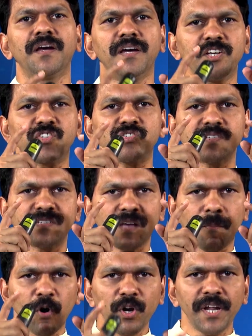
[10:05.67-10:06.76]
is
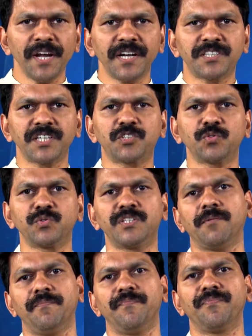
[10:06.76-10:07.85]
subordinated to
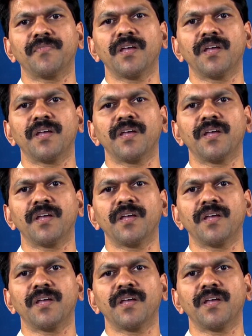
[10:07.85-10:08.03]
them,